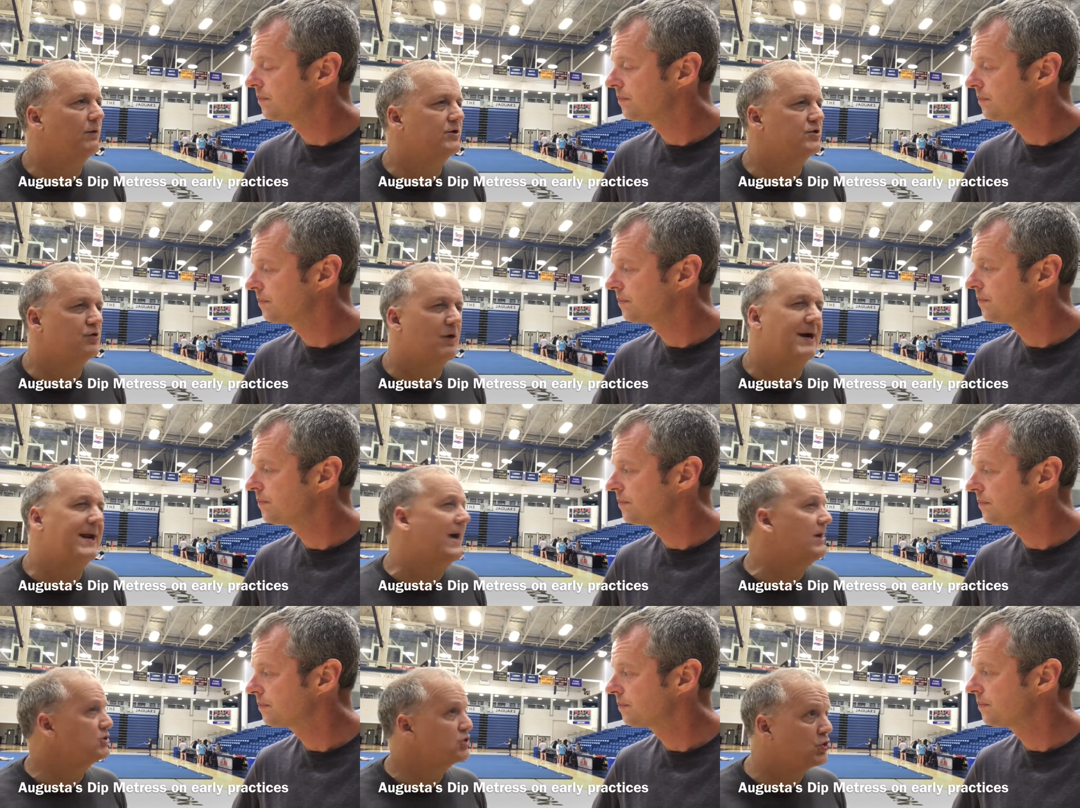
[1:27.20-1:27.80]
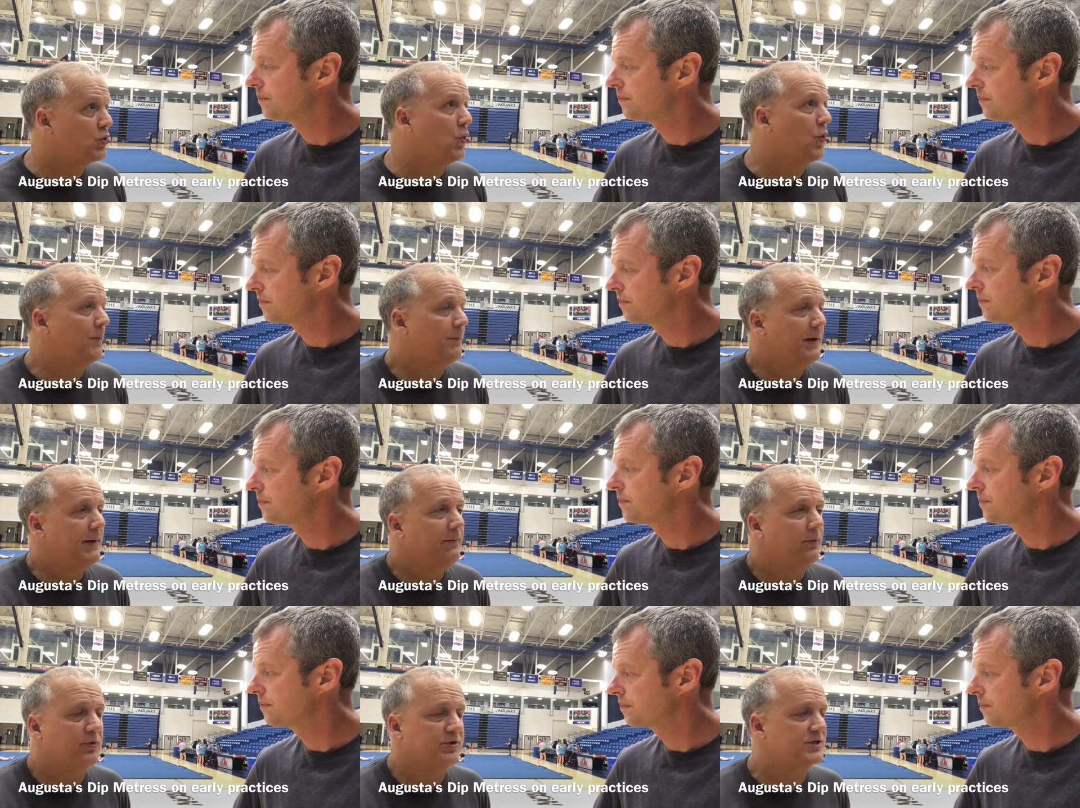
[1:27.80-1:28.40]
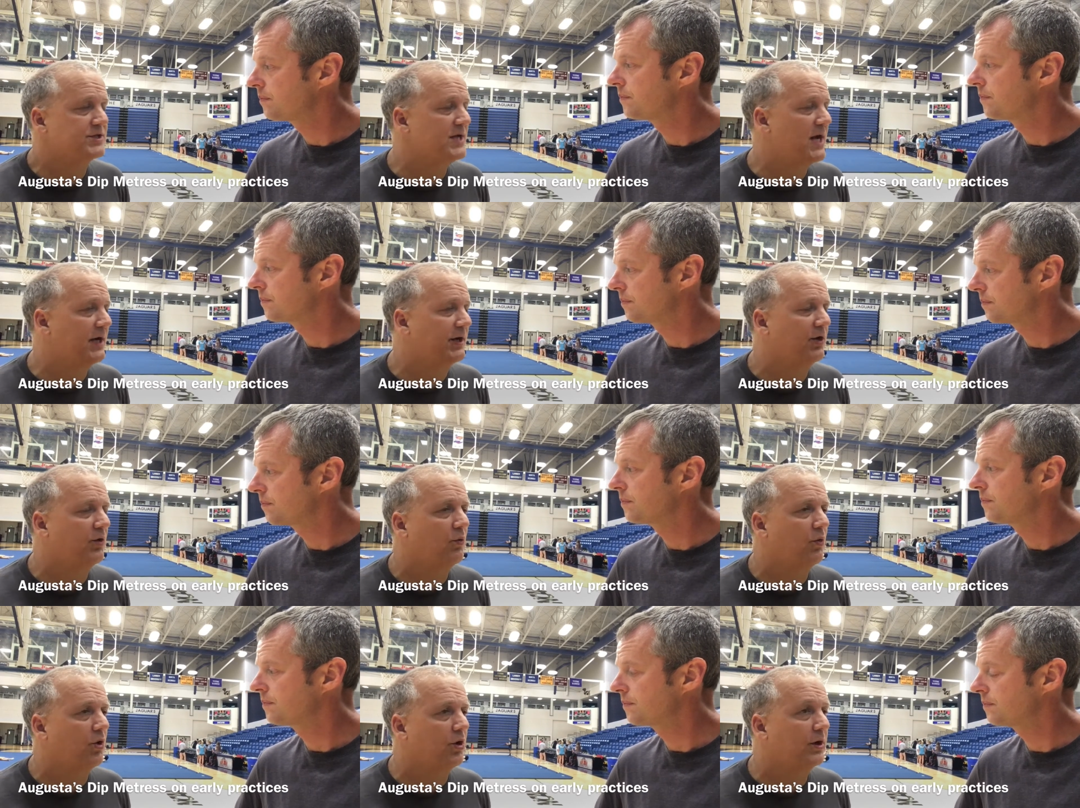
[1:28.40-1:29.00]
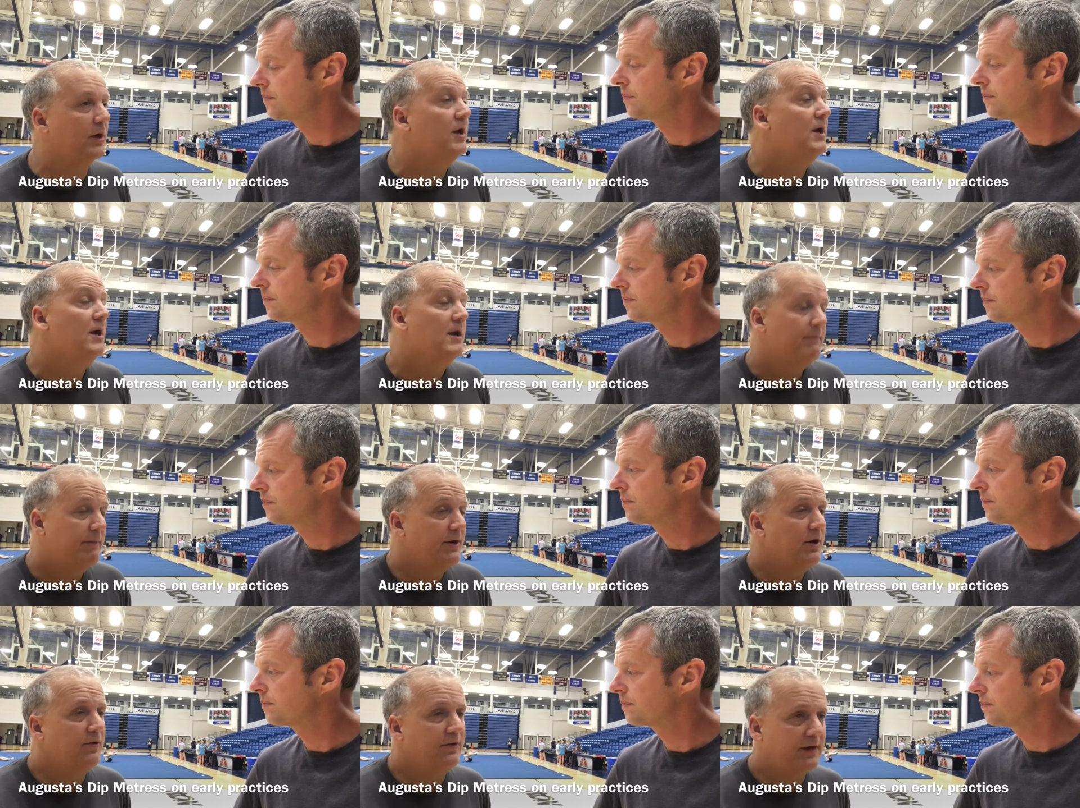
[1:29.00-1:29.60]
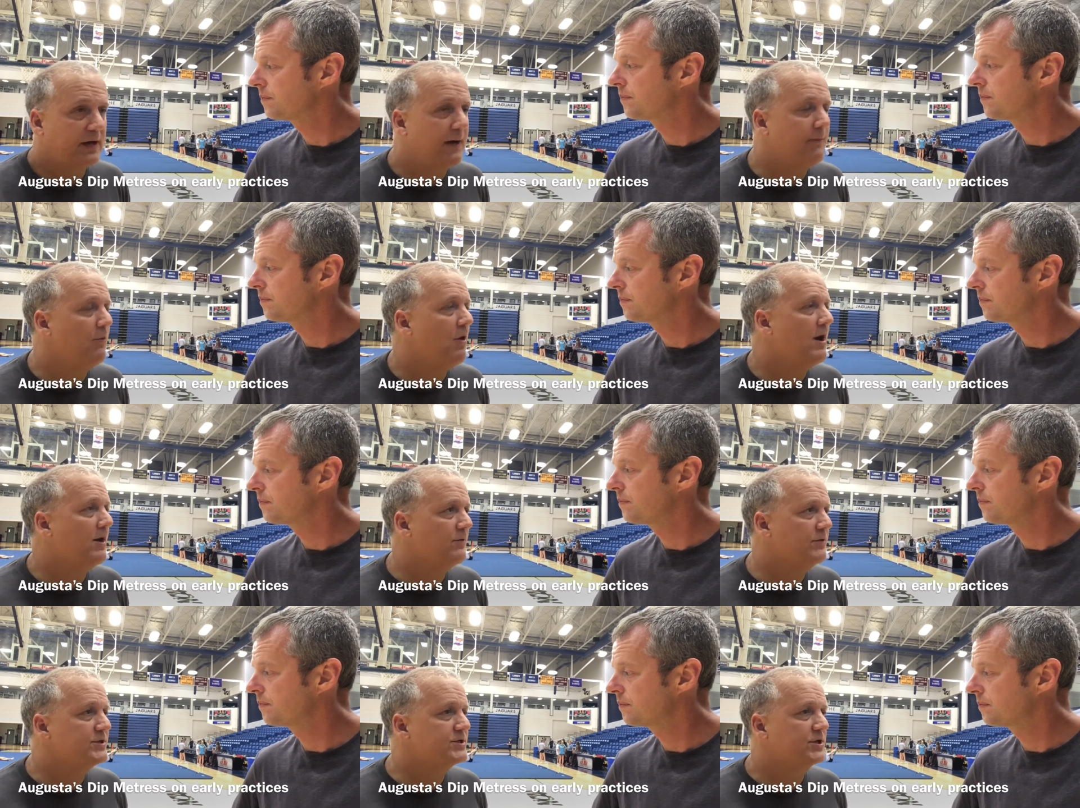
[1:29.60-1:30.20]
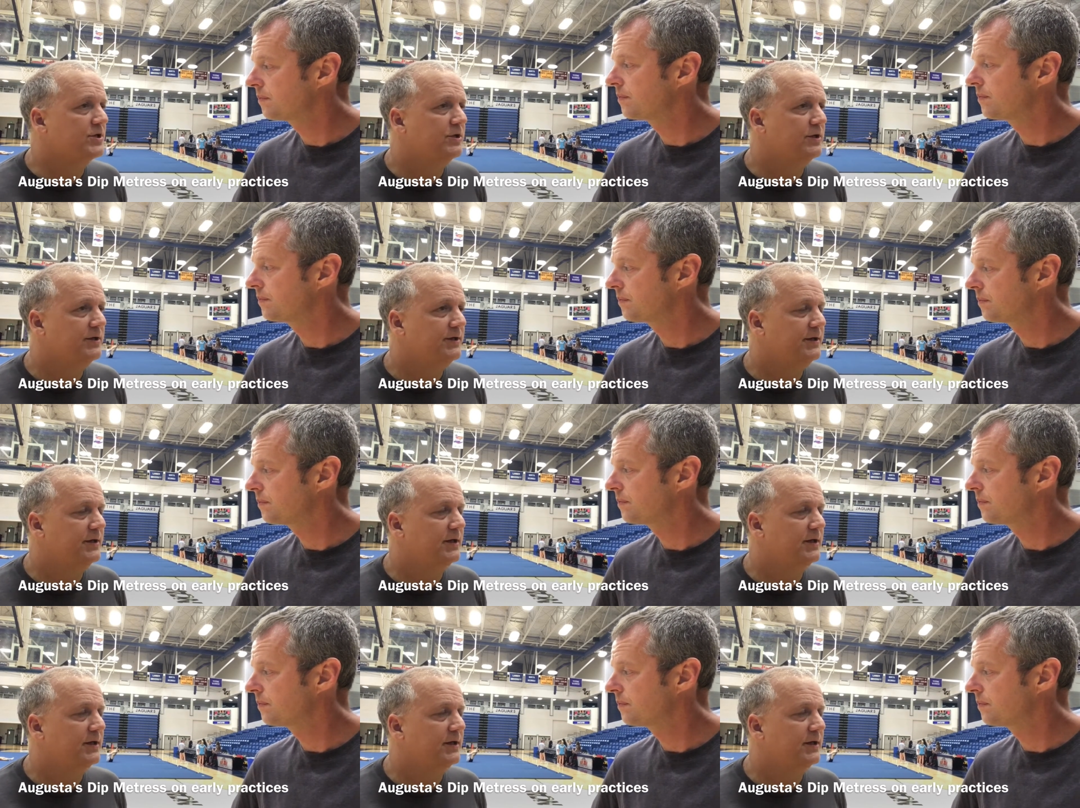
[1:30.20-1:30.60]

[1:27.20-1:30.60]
Speaker 1: we try to outscore people, which is not going to work. But no, the camaraderie is good.